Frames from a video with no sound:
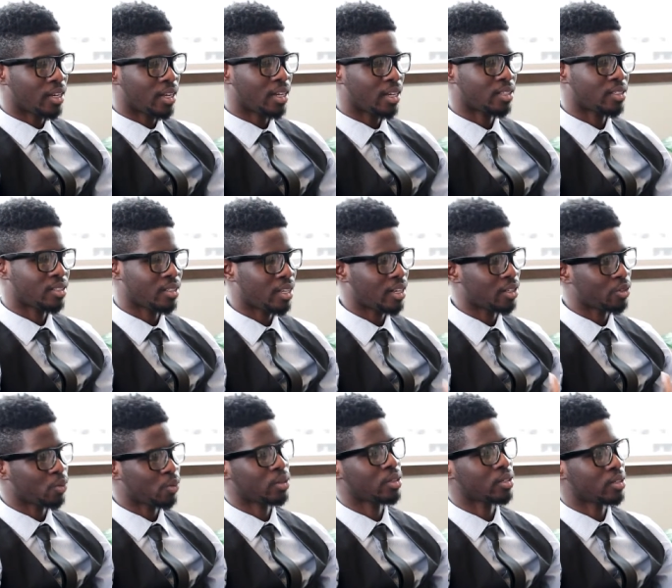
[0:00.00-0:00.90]
and that's
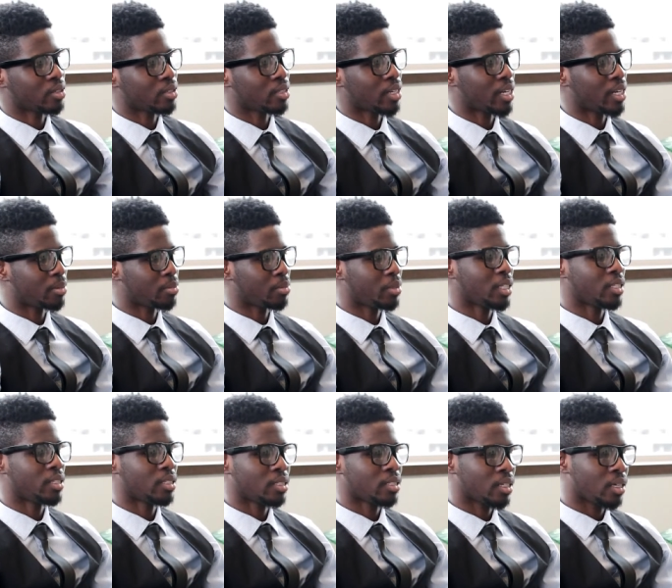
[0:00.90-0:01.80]
that's what the design
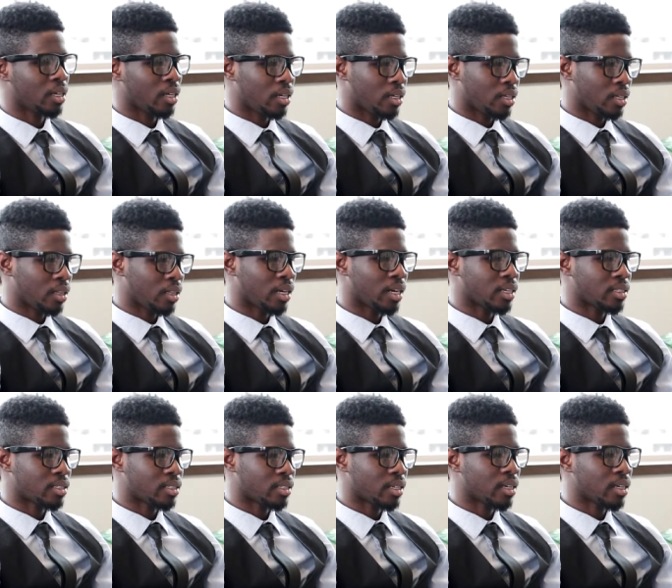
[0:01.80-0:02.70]
means in
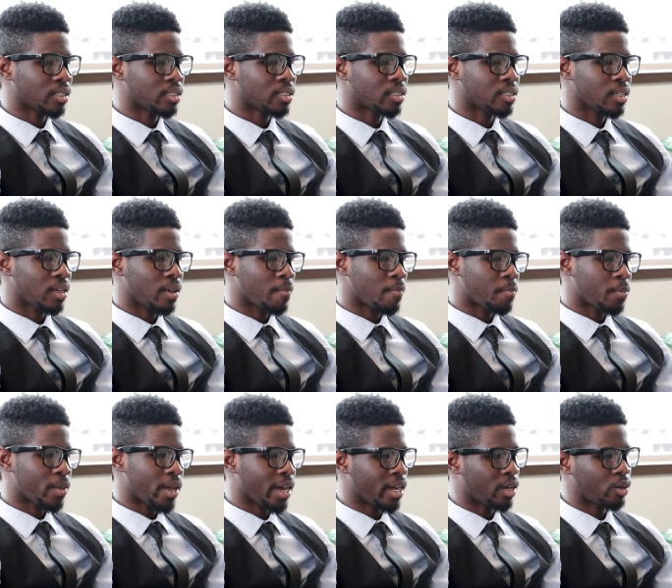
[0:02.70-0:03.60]
that sense.
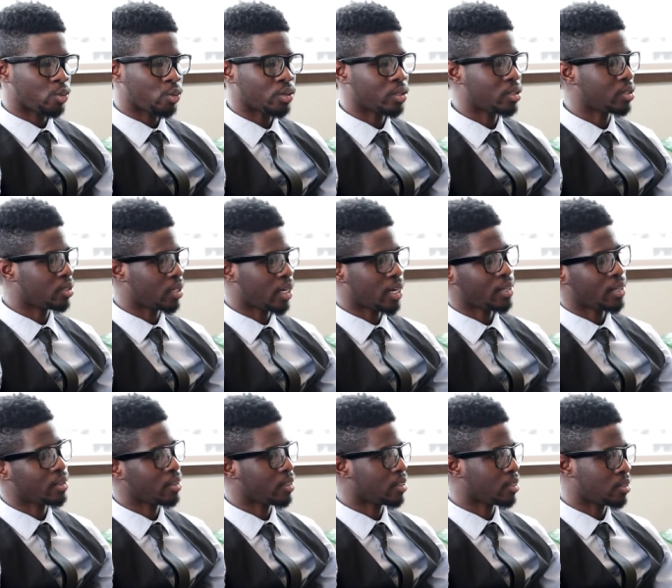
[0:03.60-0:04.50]
And we
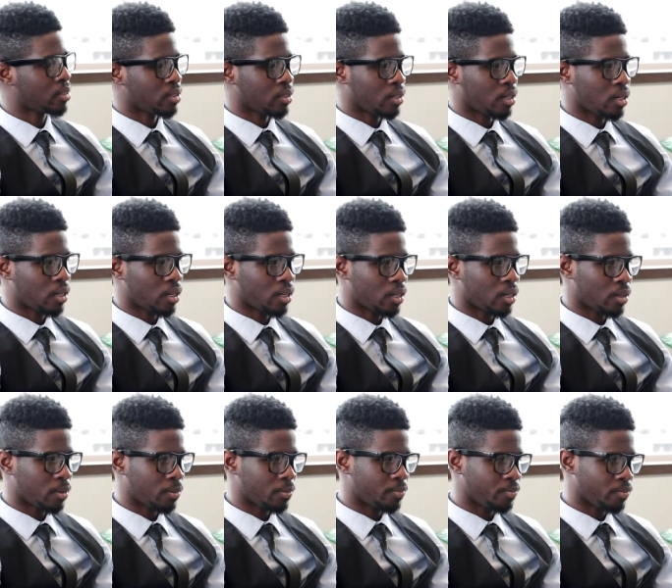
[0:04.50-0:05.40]
design this
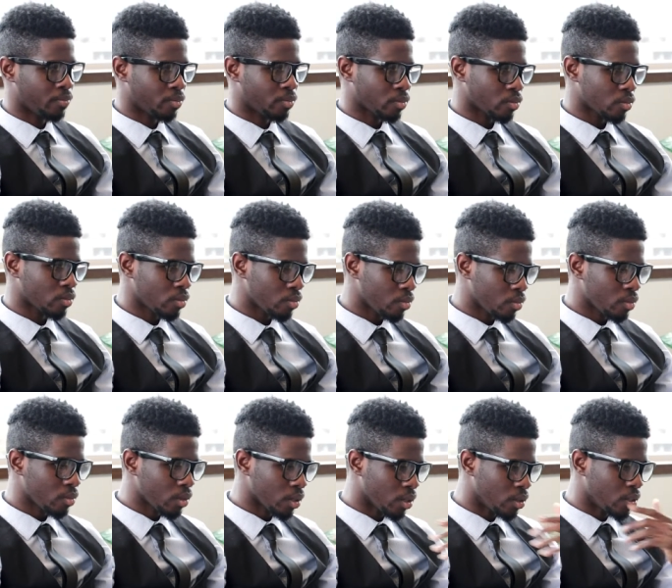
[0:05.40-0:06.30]
uh,
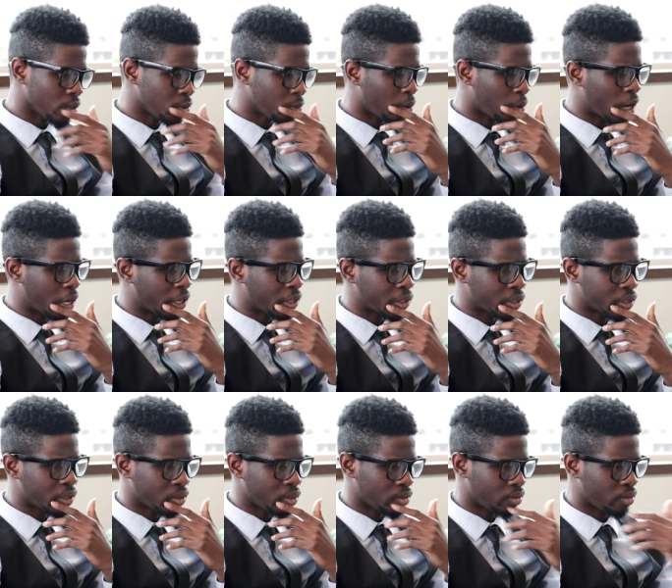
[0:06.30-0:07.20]
this
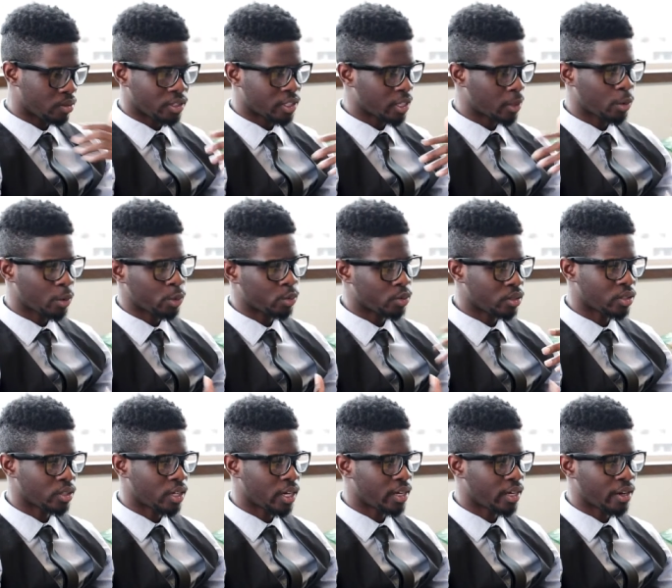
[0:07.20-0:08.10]
product the same way
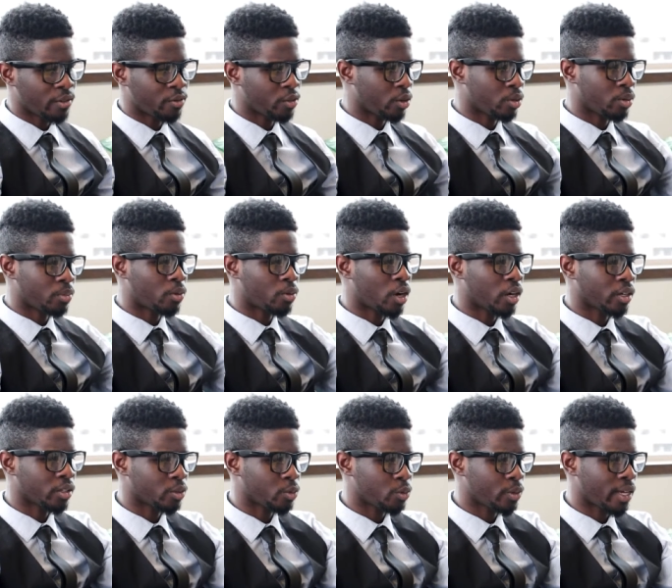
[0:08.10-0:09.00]
we design every other
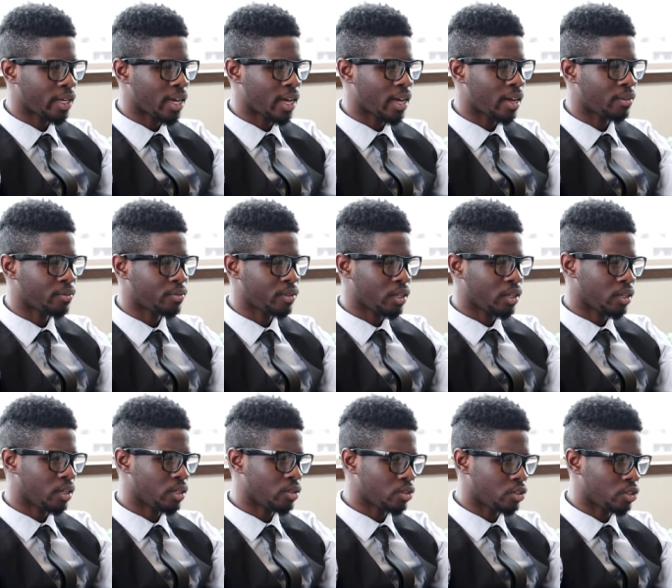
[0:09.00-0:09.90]
product we have
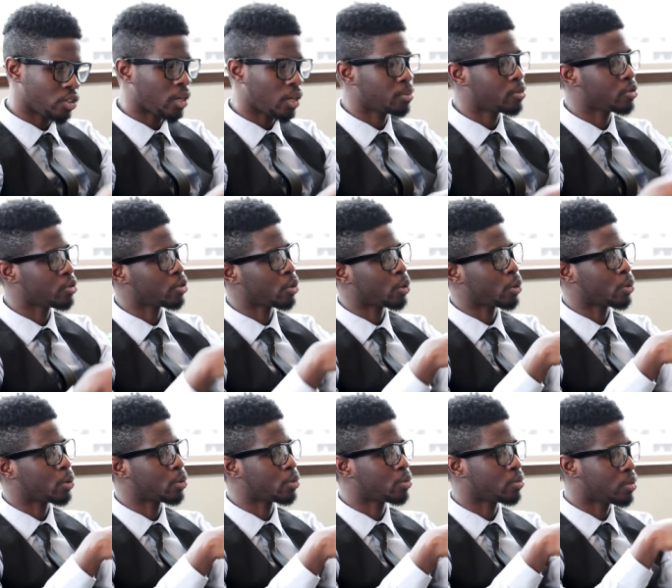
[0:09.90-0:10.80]
it's a top
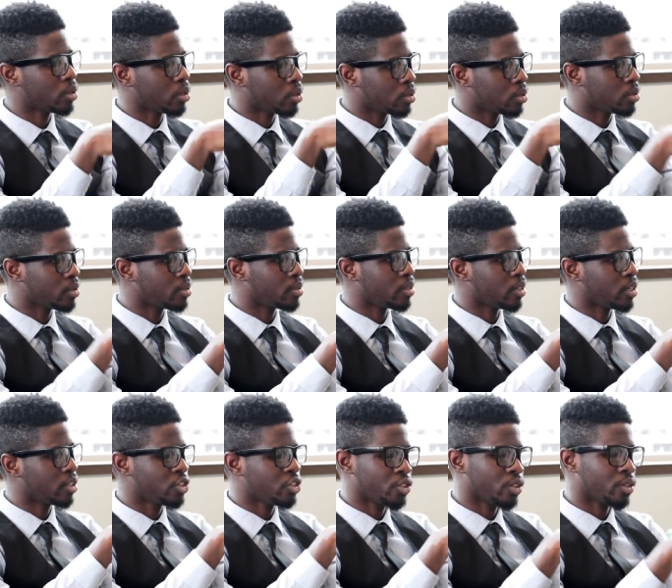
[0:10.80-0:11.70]
sew
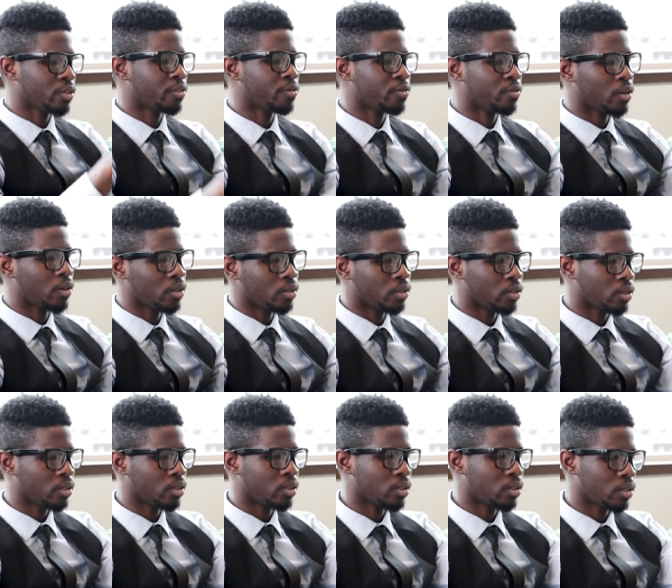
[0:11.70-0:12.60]
stitch on the
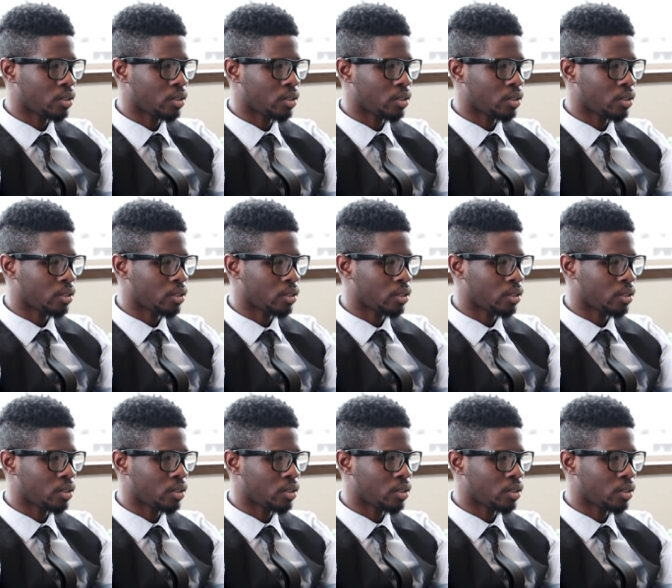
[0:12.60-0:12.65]
on